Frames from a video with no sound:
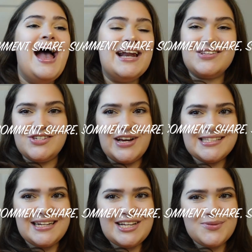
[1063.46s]
And I'll see you
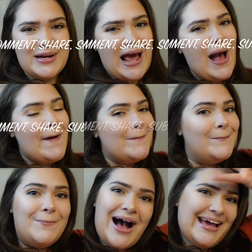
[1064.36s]
guys in the next one.
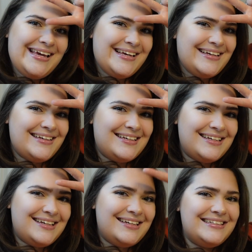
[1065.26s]

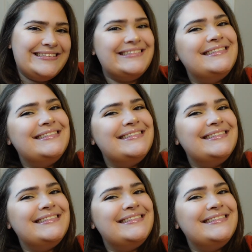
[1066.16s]
Bye.